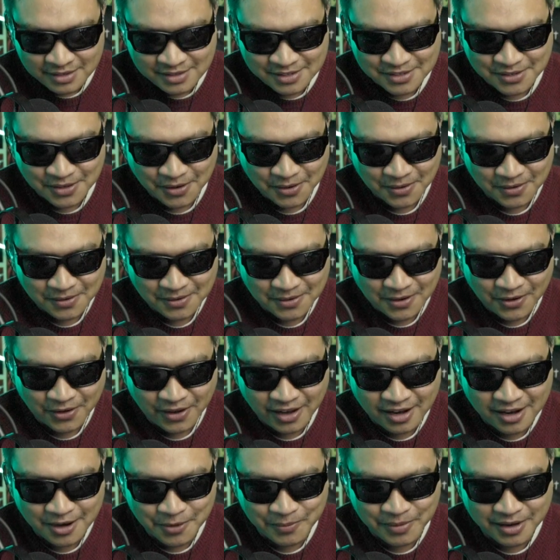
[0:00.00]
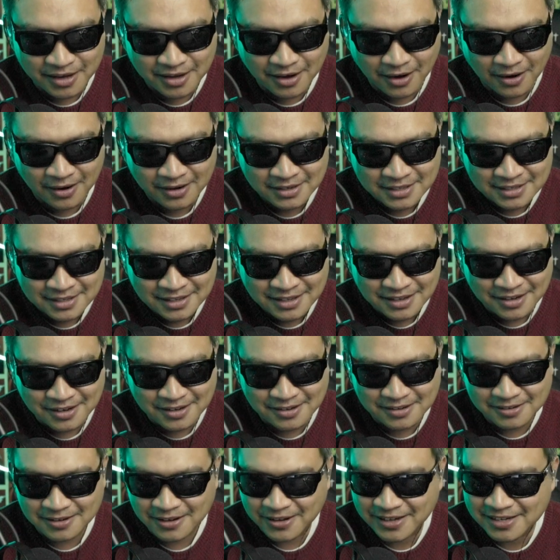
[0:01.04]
So, okay, here we go. Oh no,